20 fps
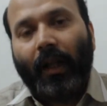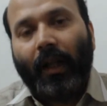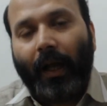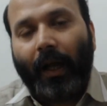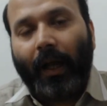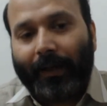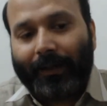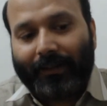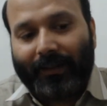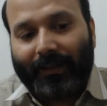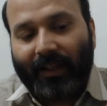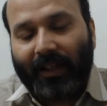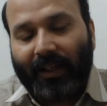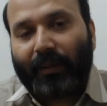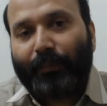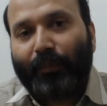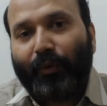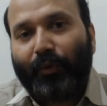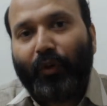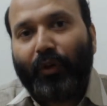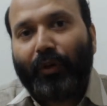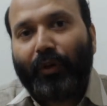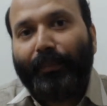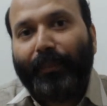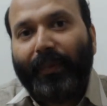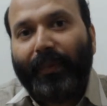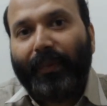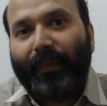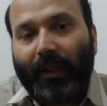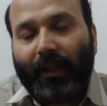and therefore
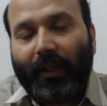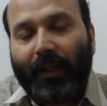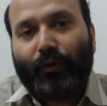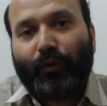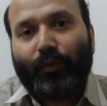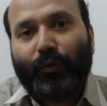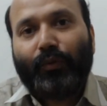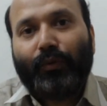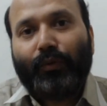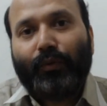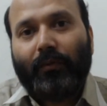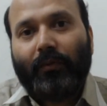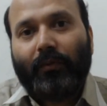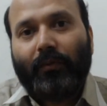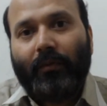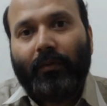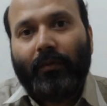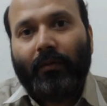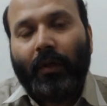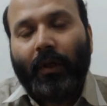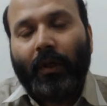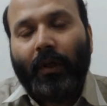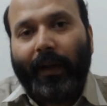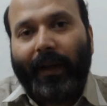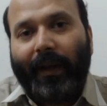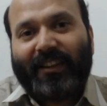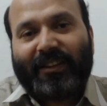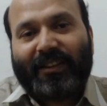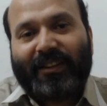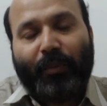we need to
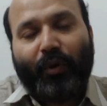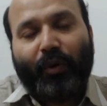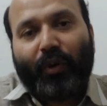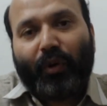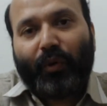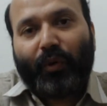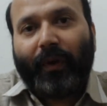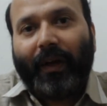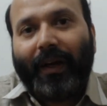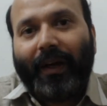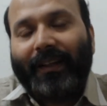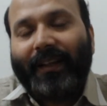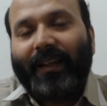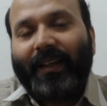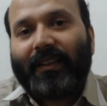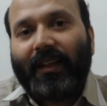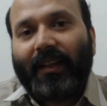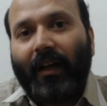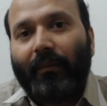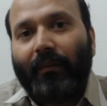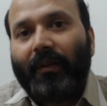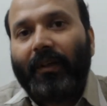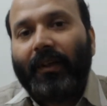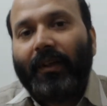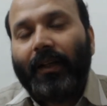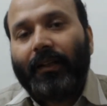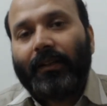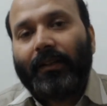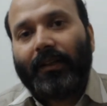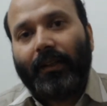explore various
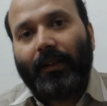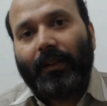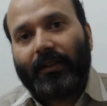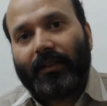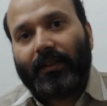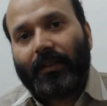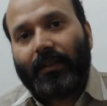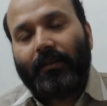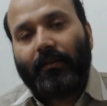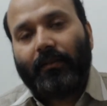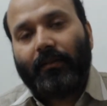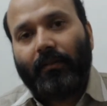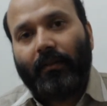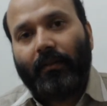evidences,